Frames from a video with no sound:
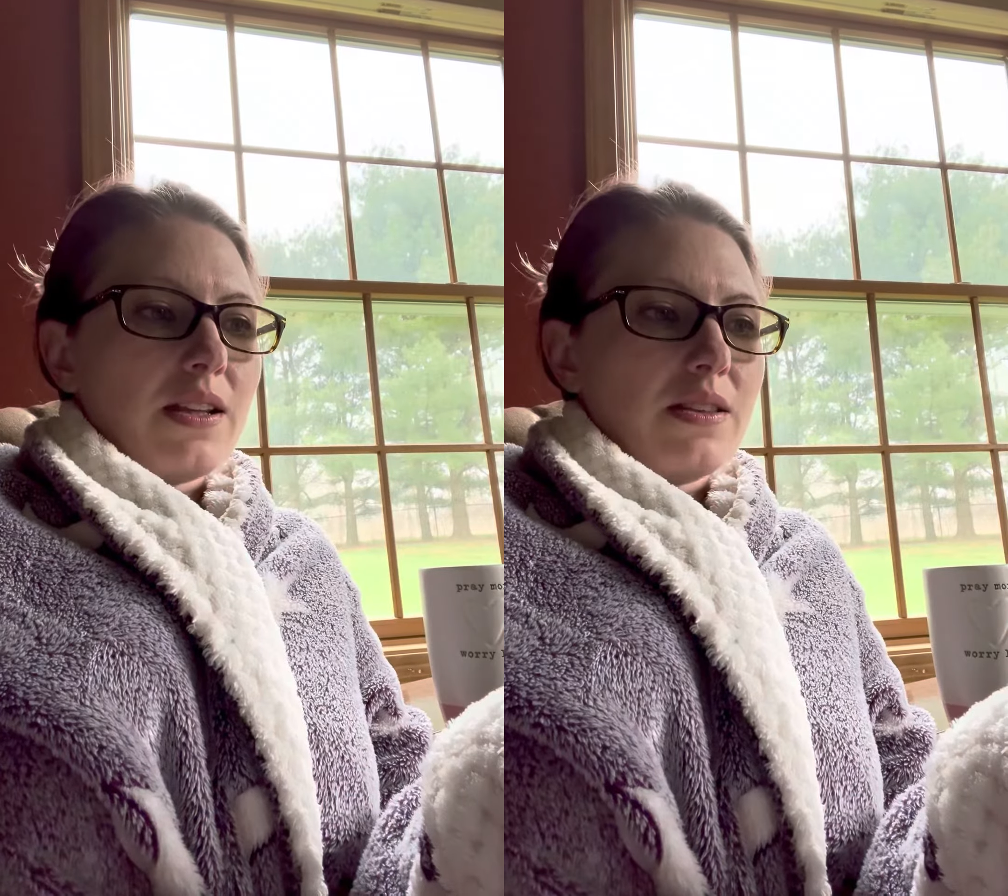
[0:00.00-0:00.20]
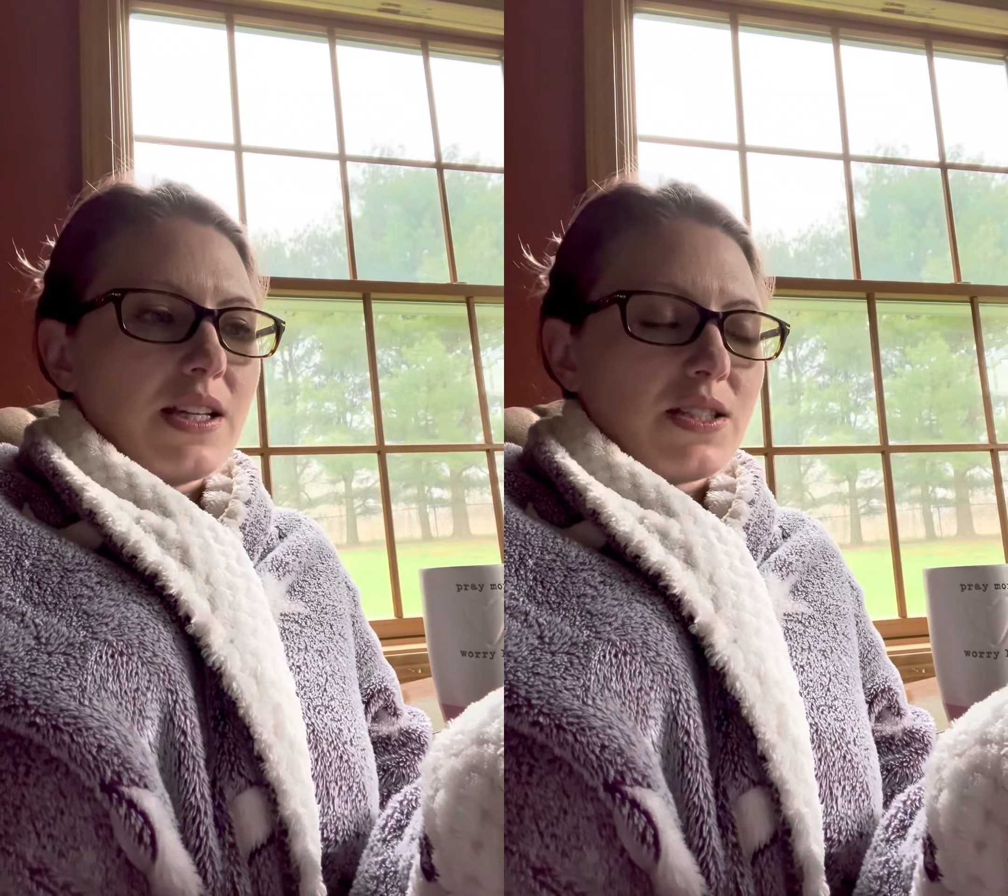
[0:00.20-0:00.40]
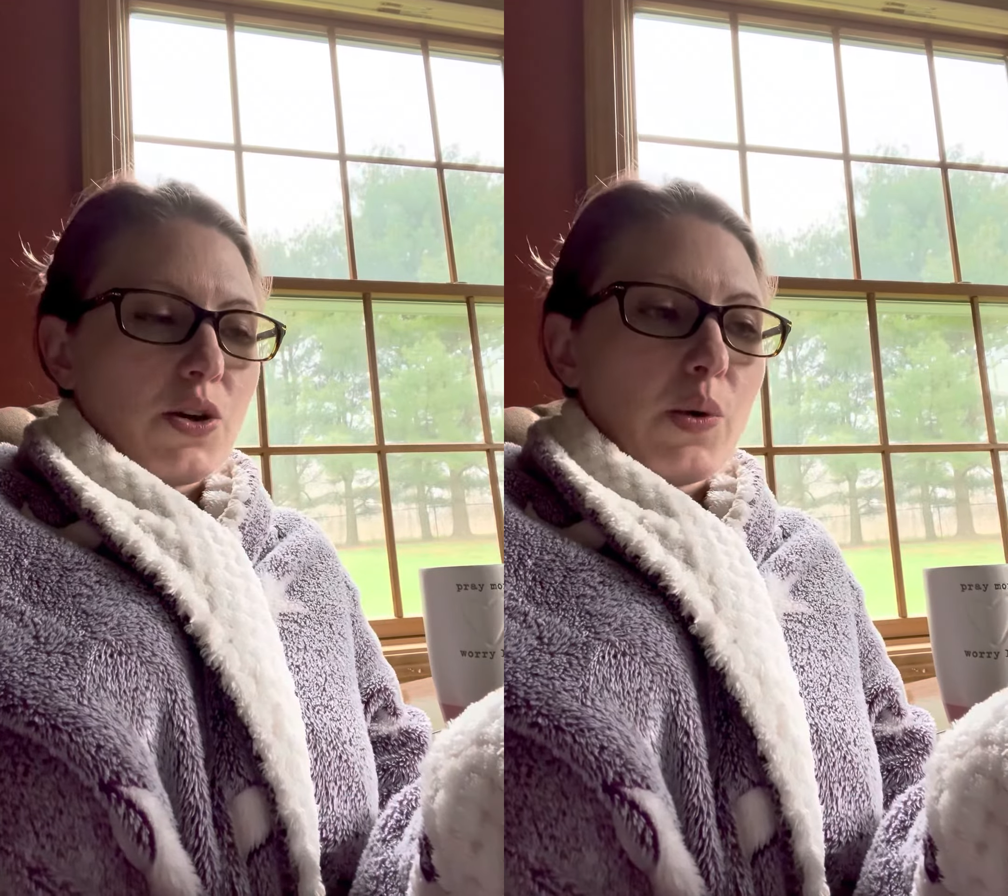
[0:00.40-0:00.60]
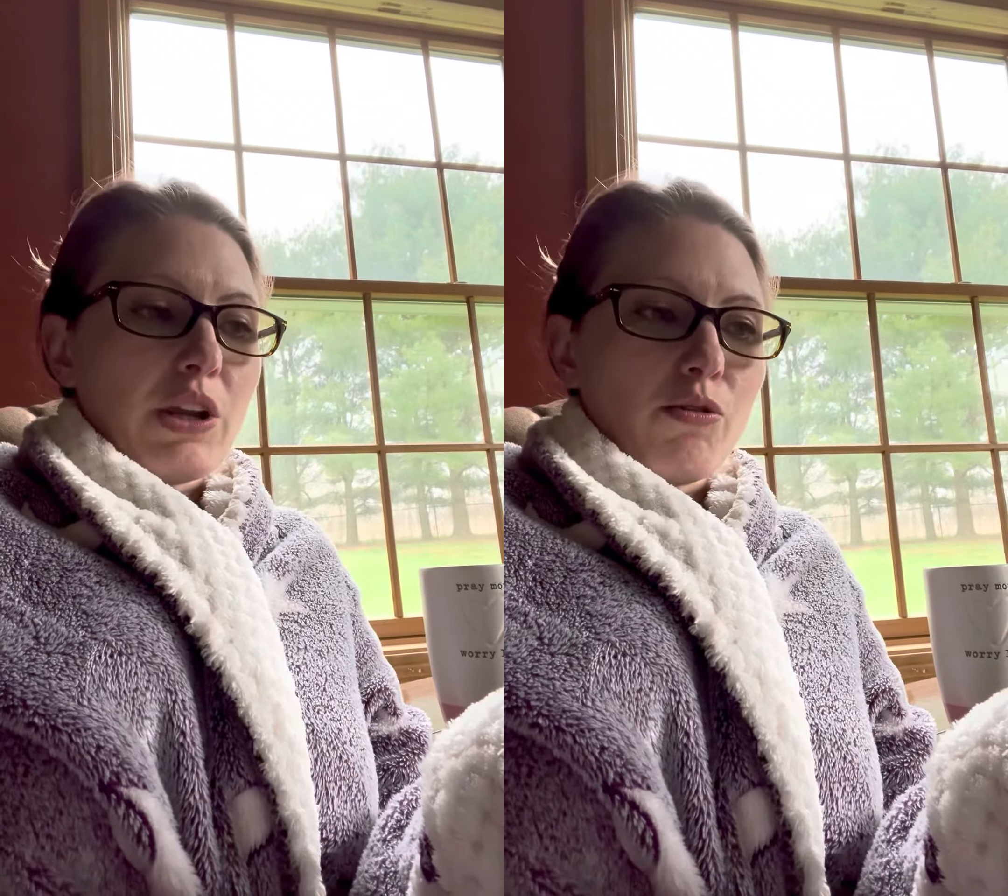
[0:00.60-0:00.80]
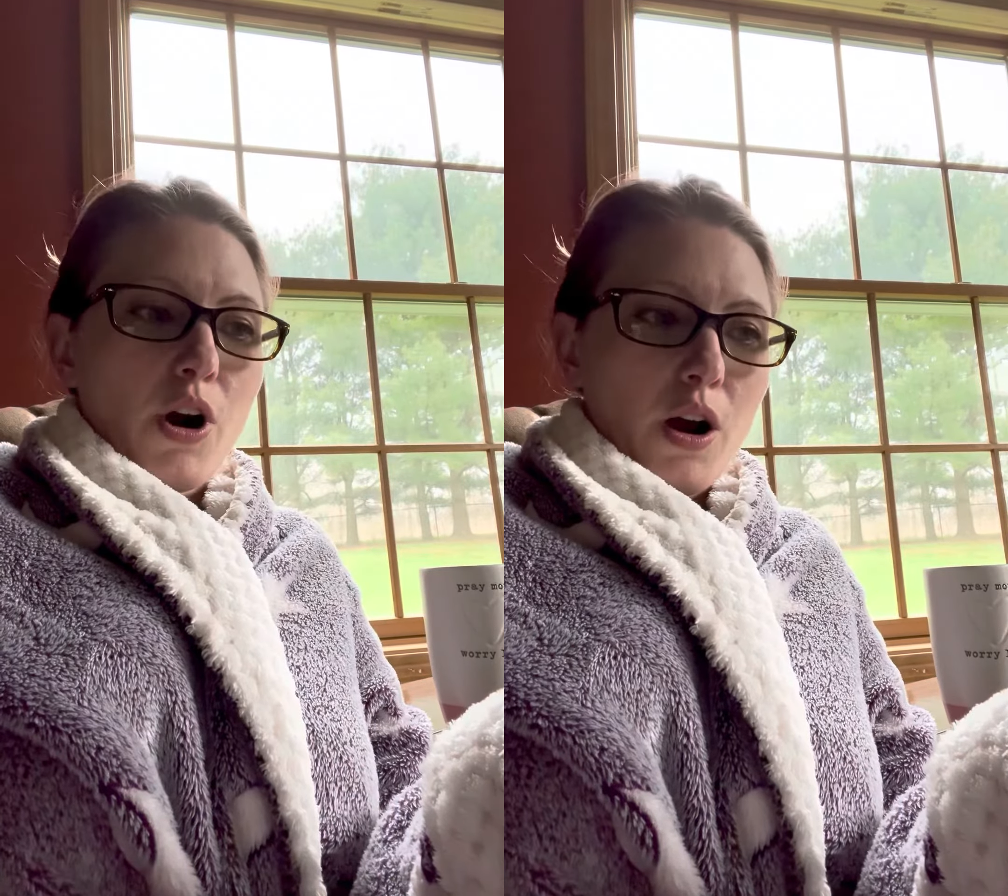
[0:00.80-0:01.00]
that's going
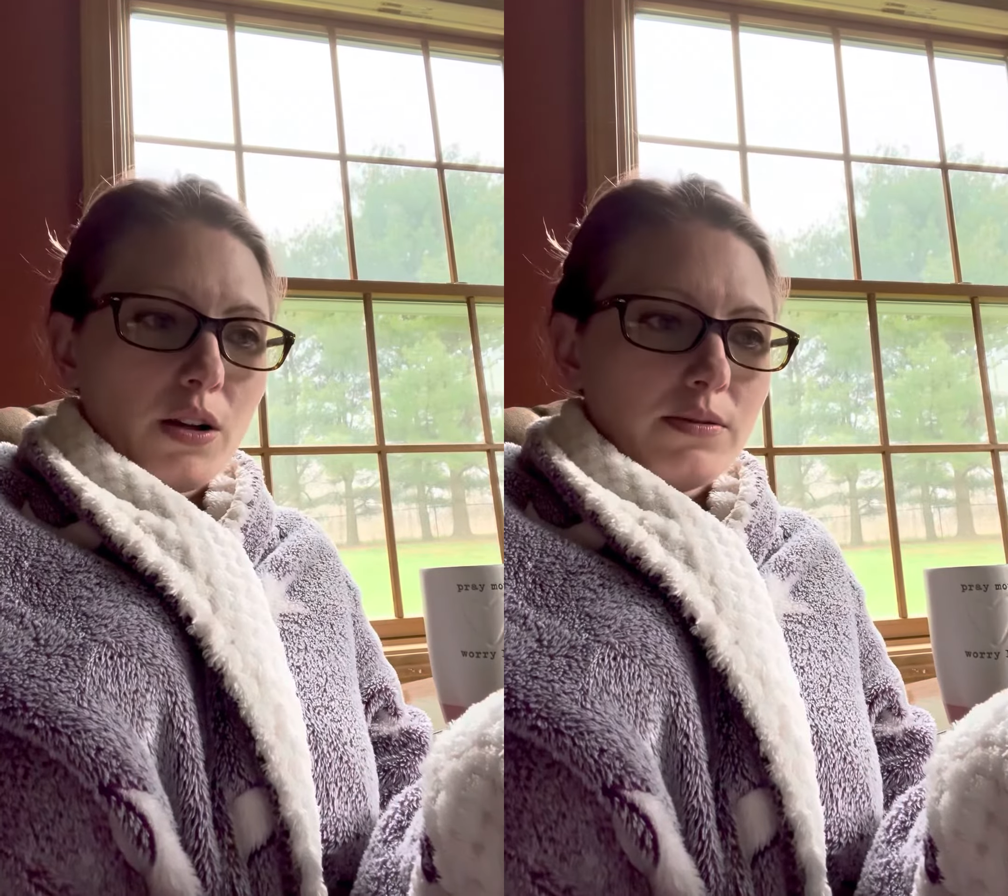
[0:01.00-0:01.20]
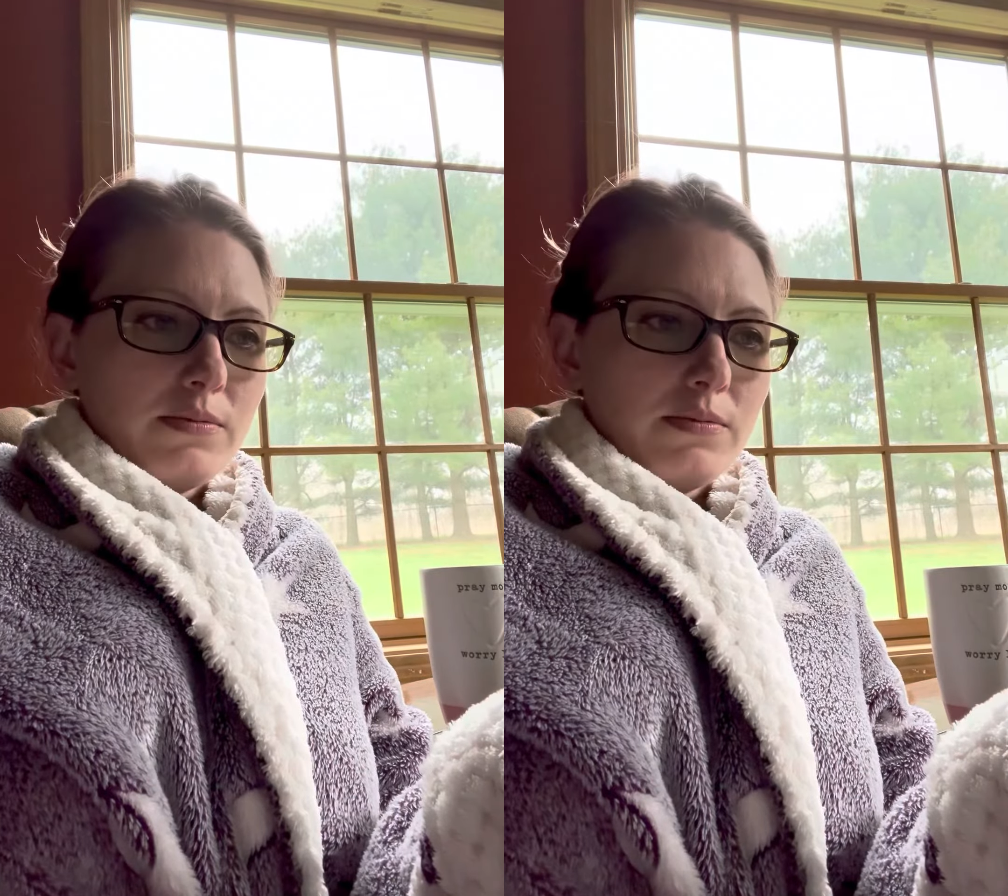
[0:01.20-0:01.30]
wrong.